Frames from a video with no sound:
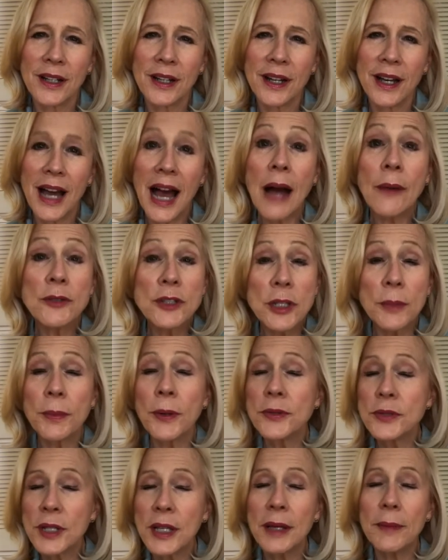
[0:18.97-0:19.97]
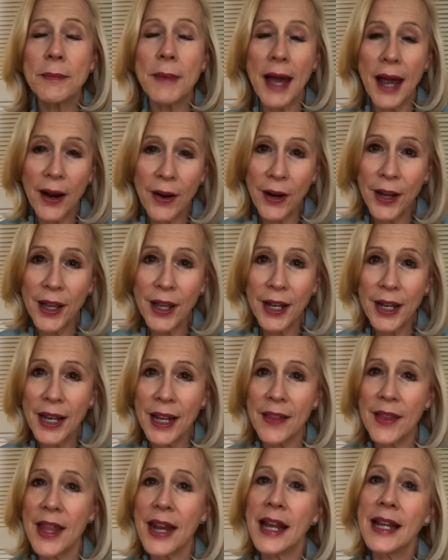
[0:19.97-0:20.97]
I was supposed to get married and
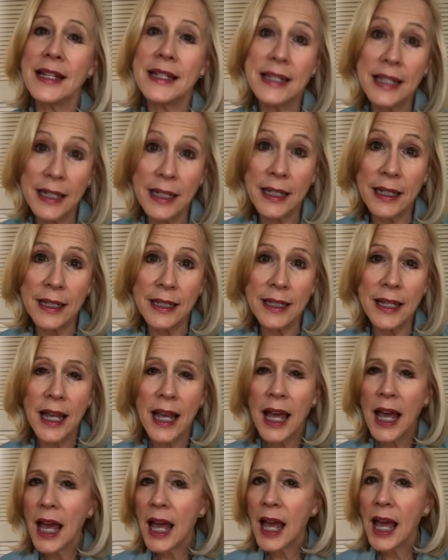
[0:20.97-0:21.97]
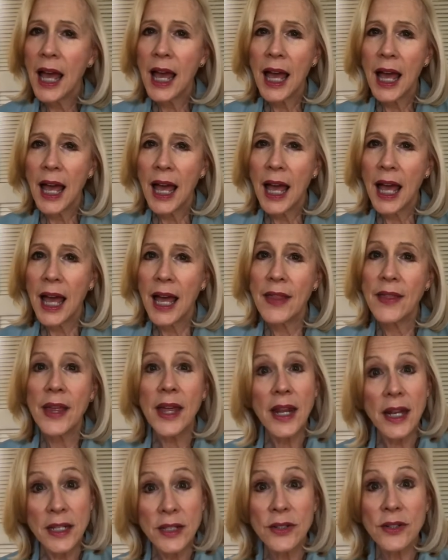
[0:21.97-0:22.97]
then I didn't. And then I
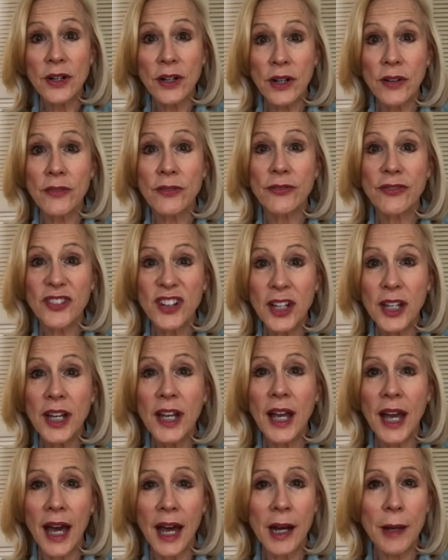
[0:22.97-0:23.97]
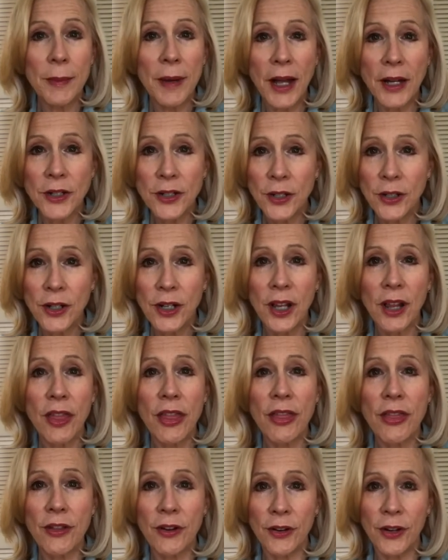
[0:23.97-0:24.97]
started freaking out about turning
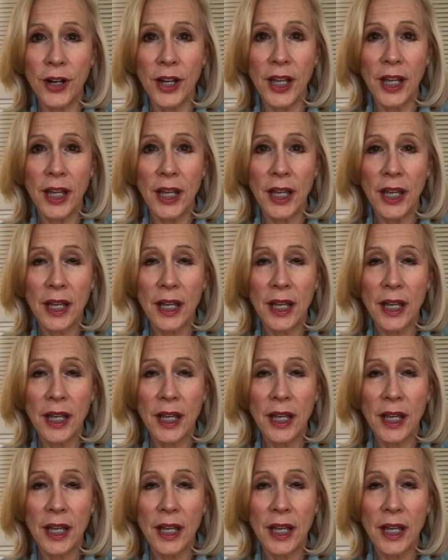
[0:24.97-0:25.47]
30.